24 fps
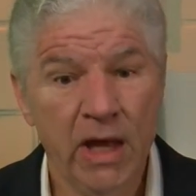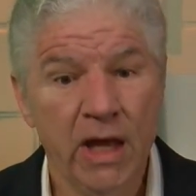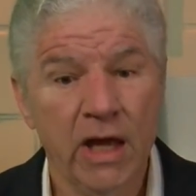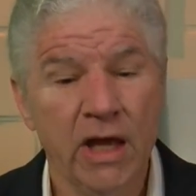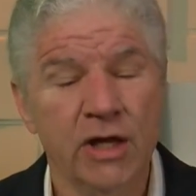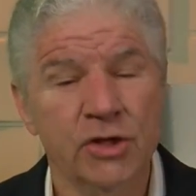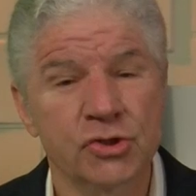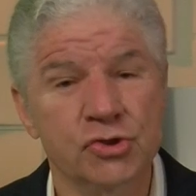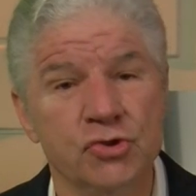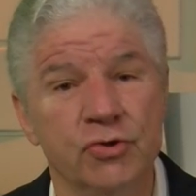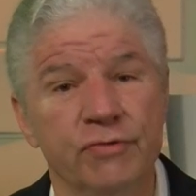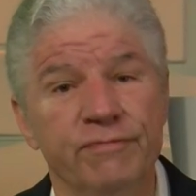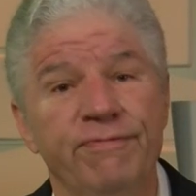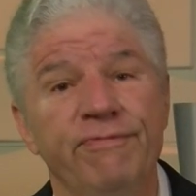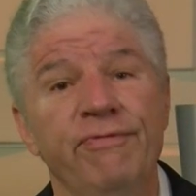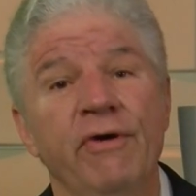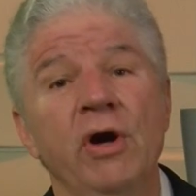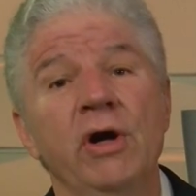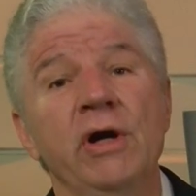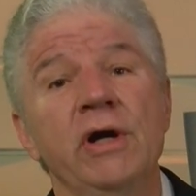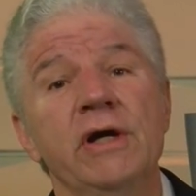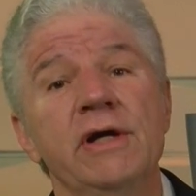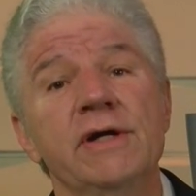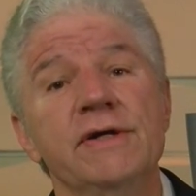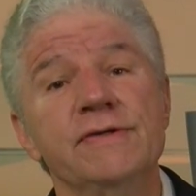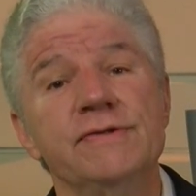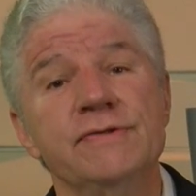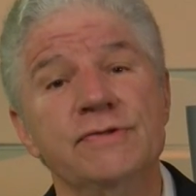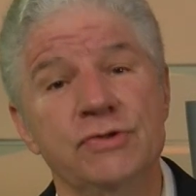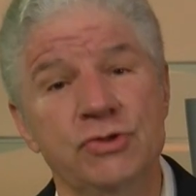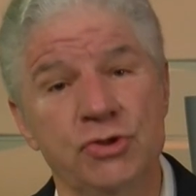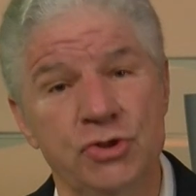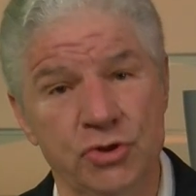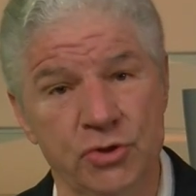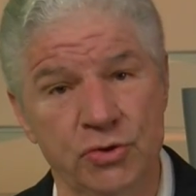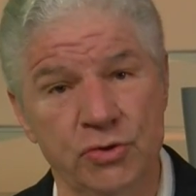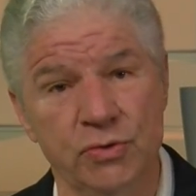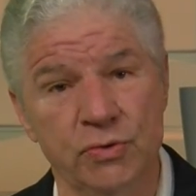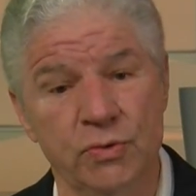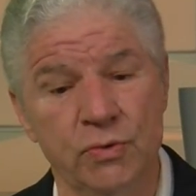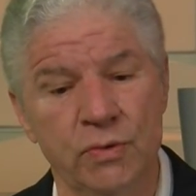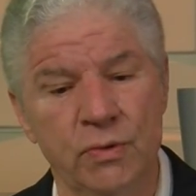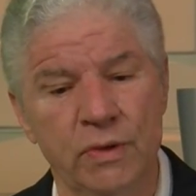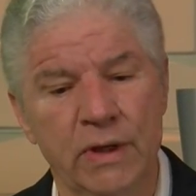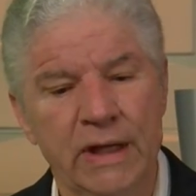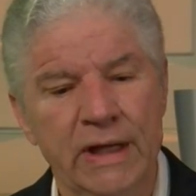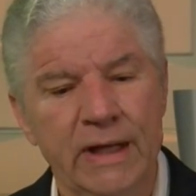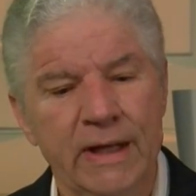Is your fungus
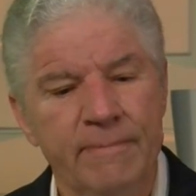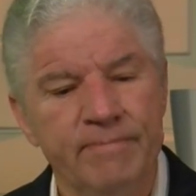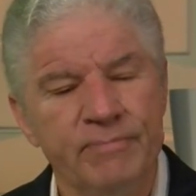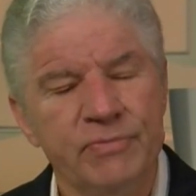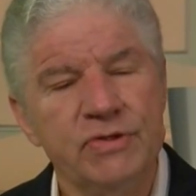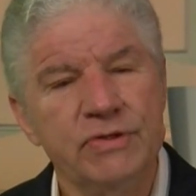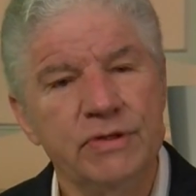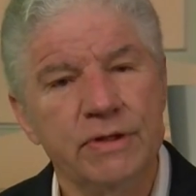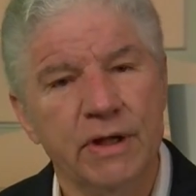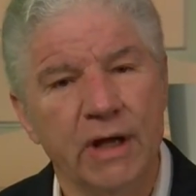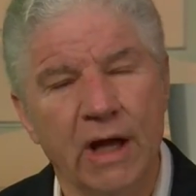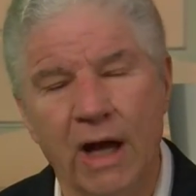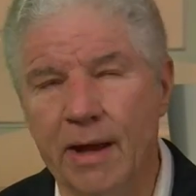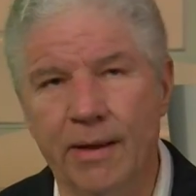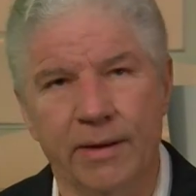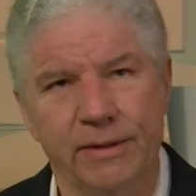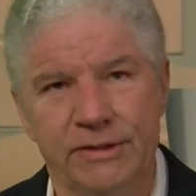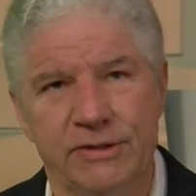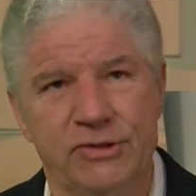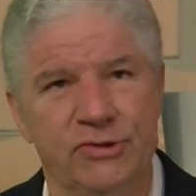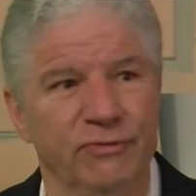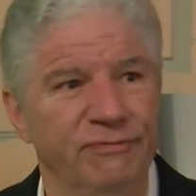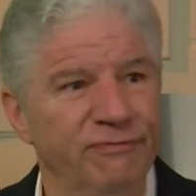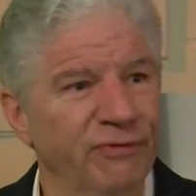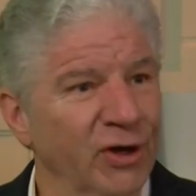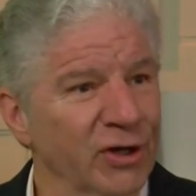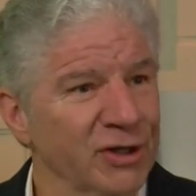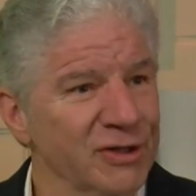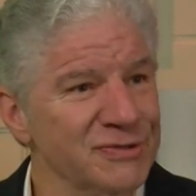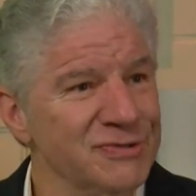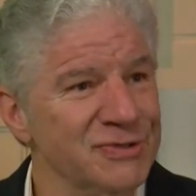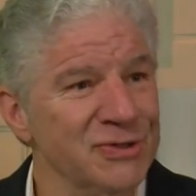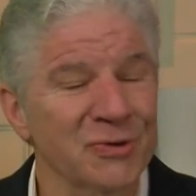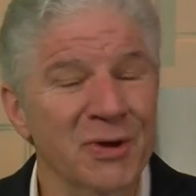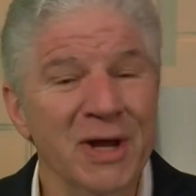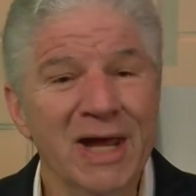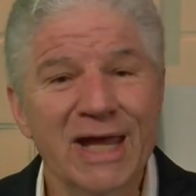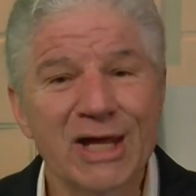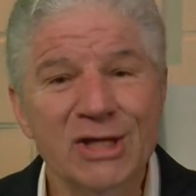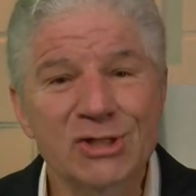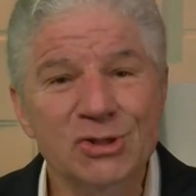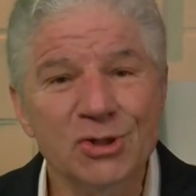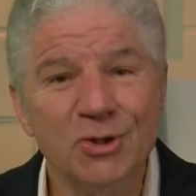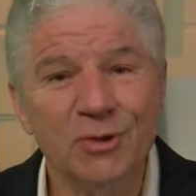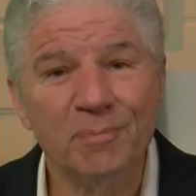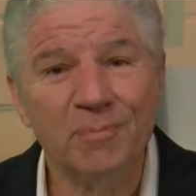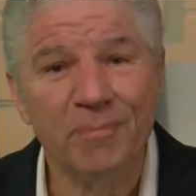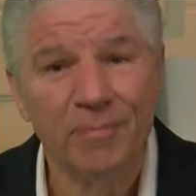due, uh, is your fungus due, is
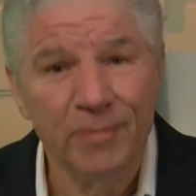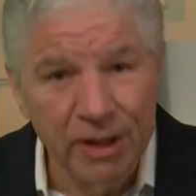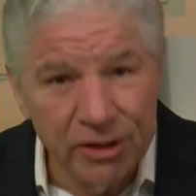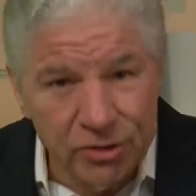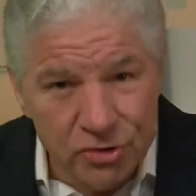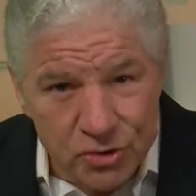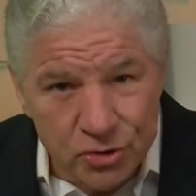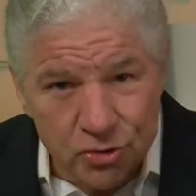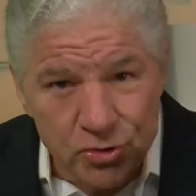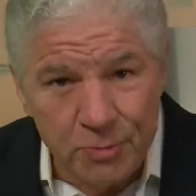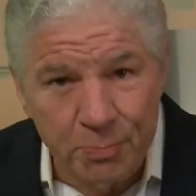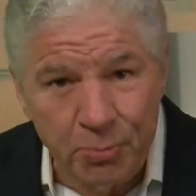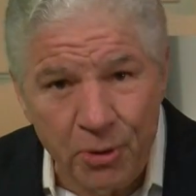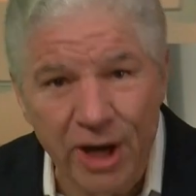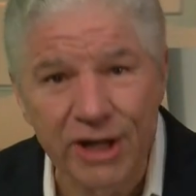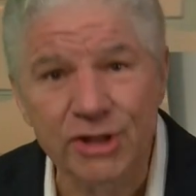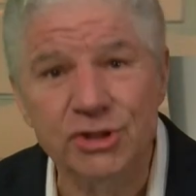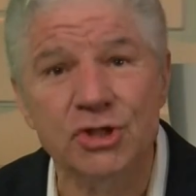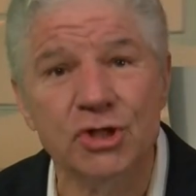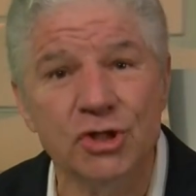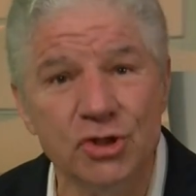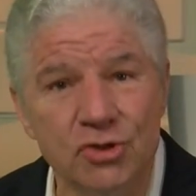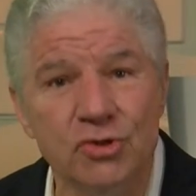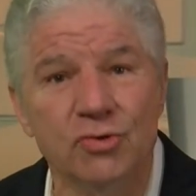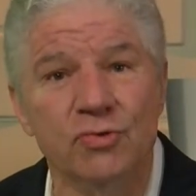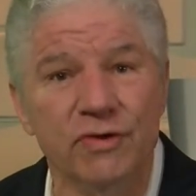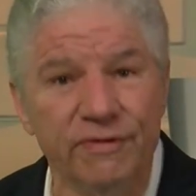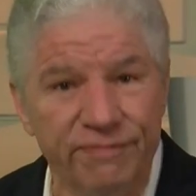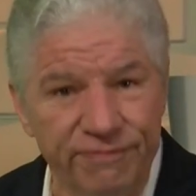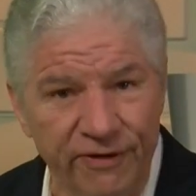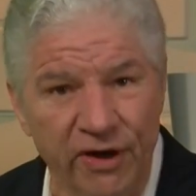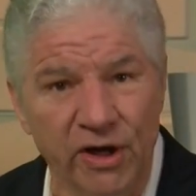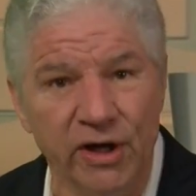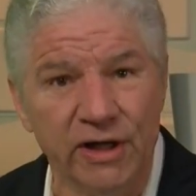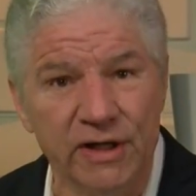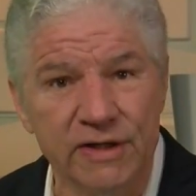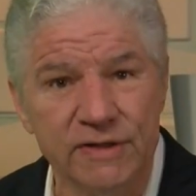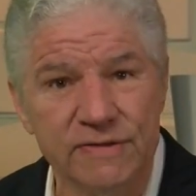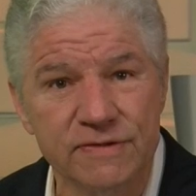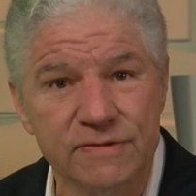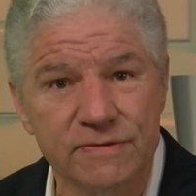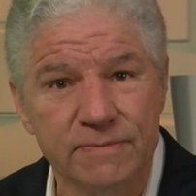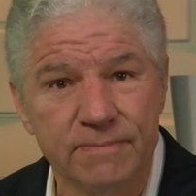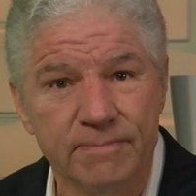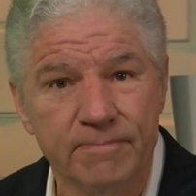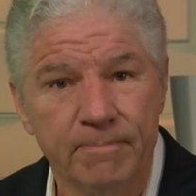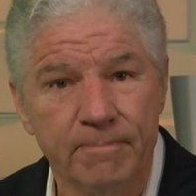your, your depression due to fungus?